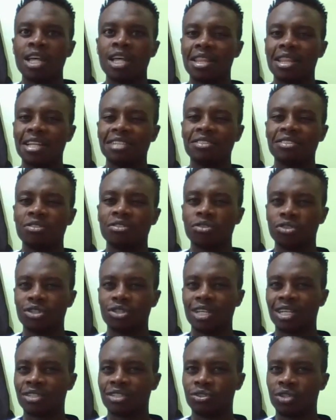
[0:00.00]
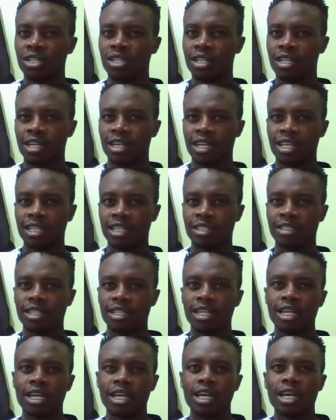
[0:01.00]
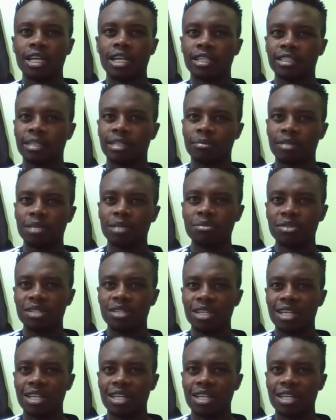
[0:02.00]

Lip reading: That's not actually the case. Sometimes